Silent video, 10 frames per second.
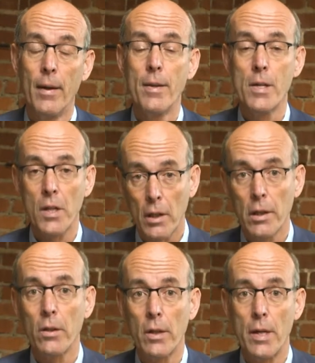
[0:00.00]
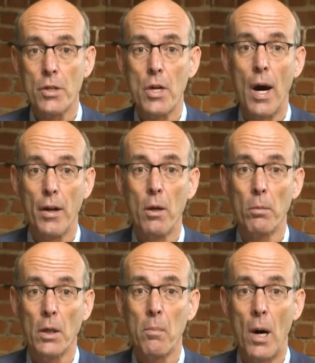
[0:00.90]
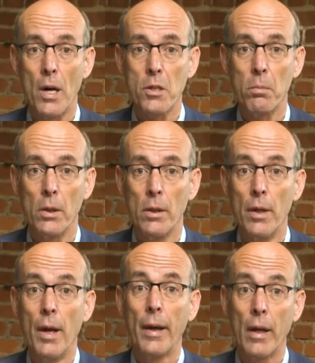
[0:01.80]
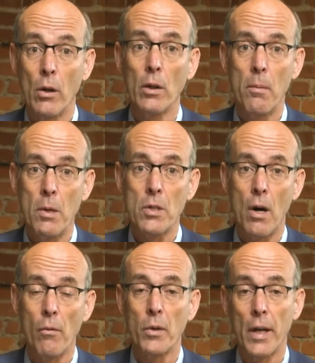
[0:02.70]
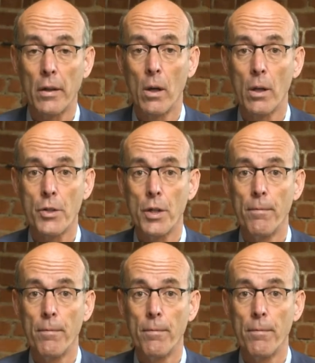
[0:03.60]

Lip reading: This clearly is not humanly possible and can only be solved with technology.